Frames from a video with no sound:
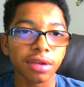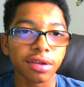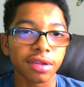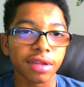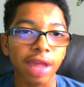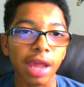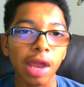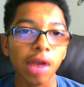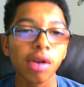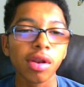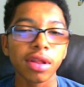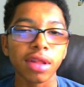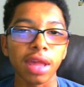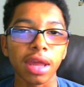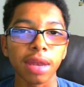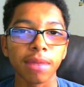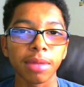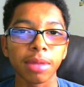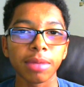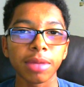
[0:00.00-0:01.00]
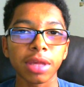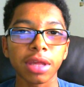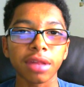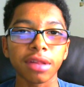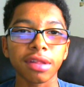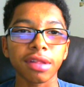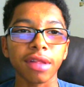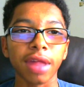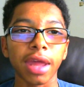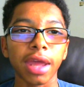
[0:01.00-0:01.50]
irritated me because
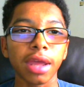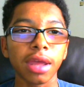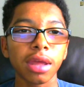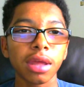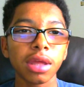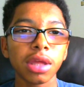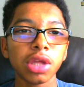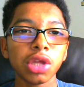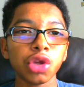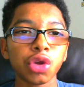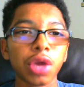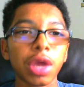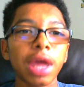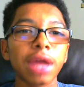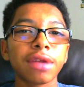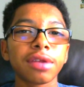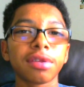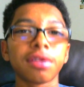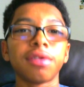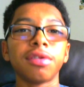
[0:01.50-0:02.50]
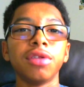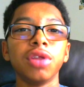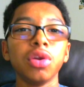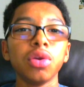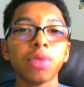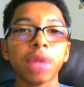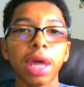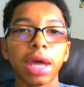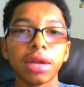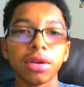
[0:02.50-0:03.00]
it's like, you can't just
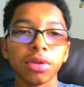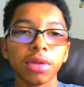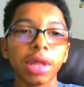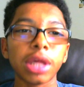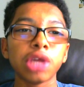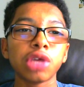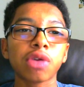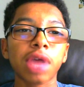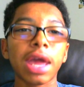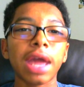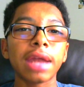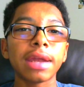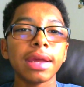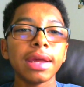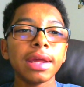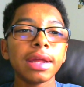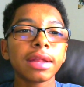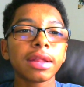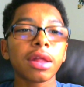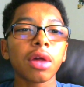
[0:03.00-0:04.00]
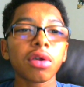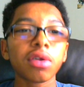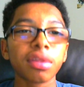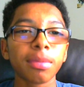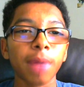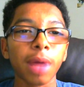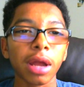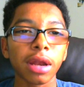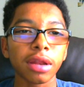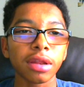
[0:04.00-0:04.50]
do that, dude. Like, you can't tell
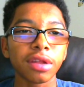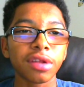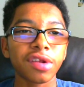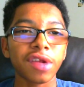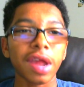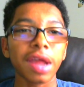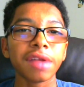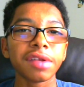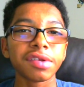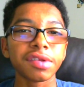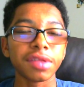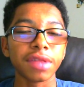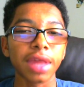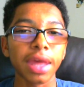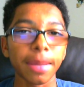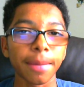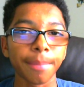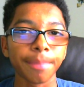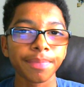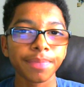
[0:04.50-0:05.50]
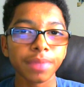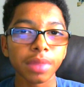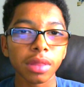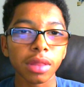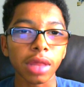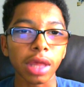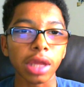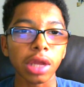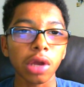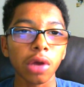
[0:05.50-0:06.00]
somebody to change them.
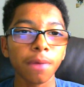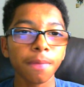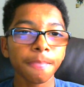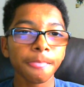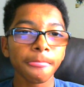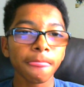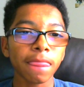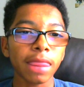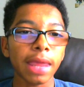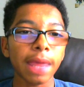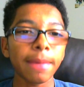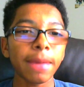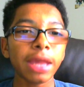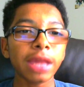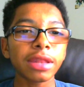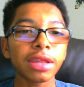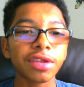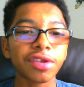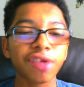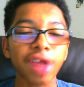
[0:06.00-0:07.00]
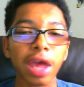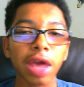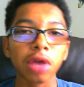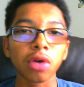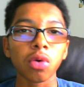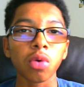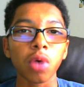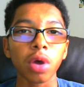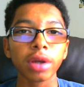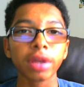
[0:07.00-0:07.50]
Like, you know, they made this
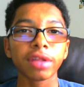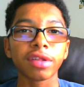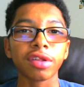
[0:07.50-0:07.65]
channel wanting to